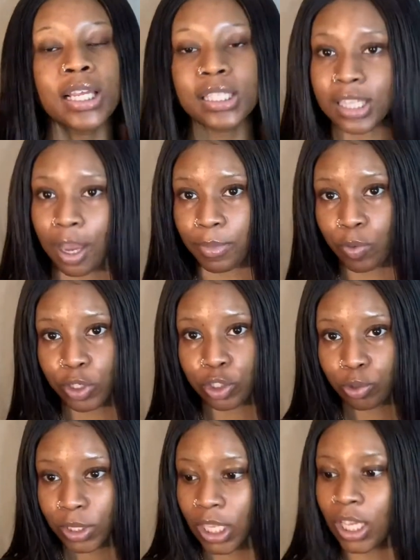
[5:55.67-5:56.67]
tell me what you
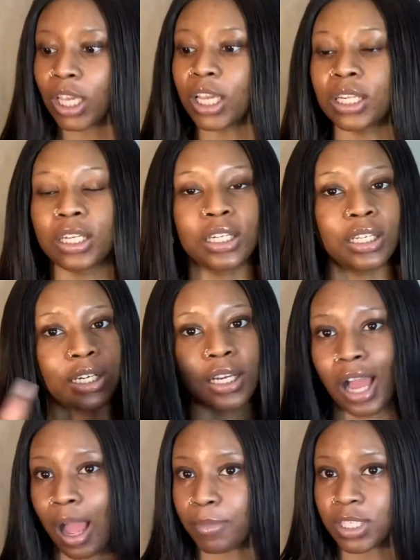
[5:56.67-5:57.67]
think in the
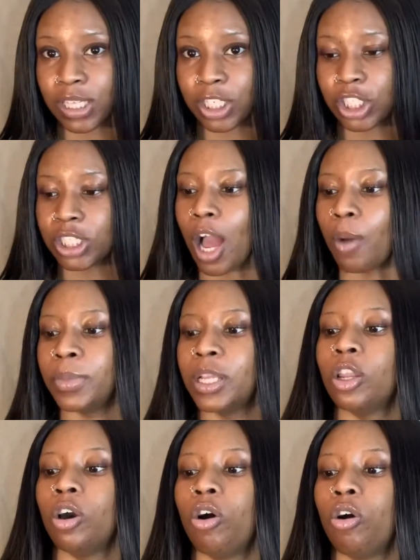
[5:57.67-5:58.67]
comment section down
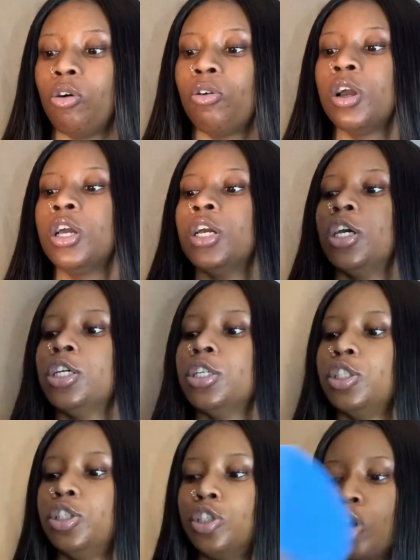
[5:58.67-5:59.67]
below
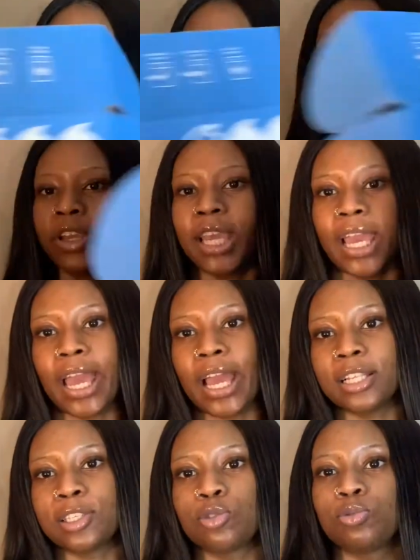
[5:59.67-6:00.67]
don't forget to